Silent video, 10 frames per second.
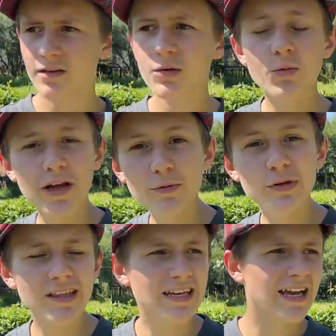
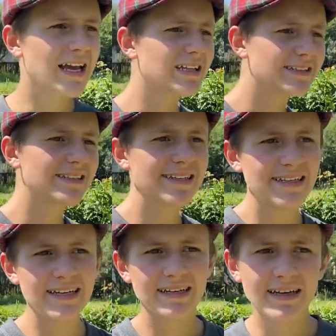with their heads
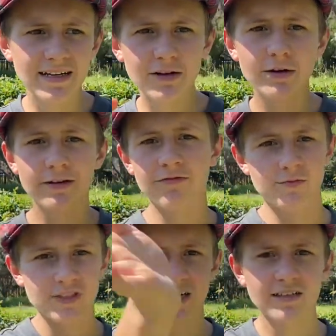leading and going from
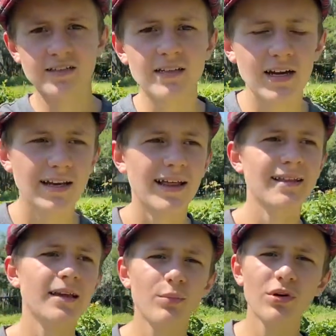side to side and
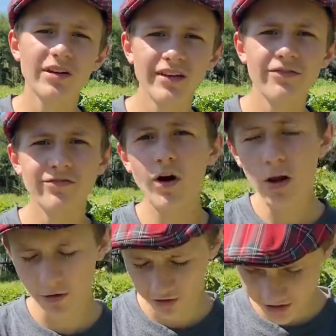their body
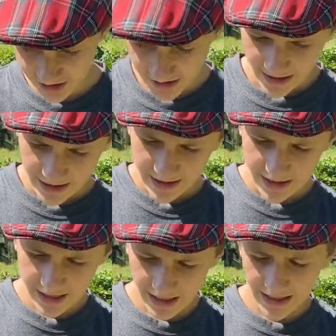follows.
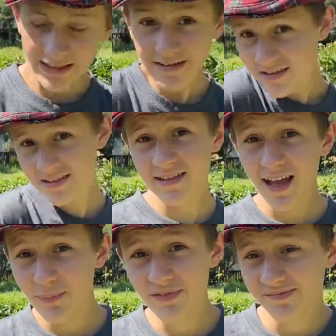This
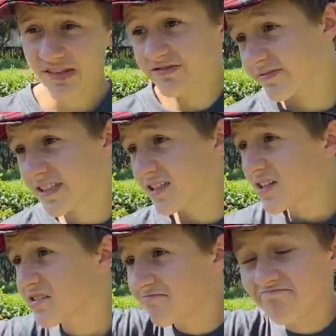type of movement
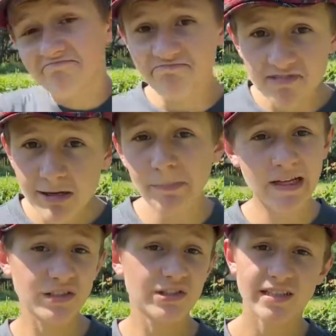is
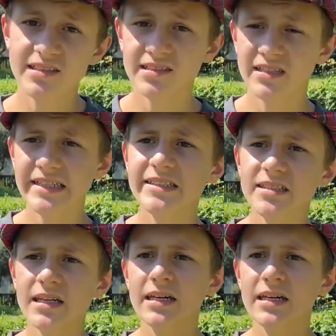typical in snakes,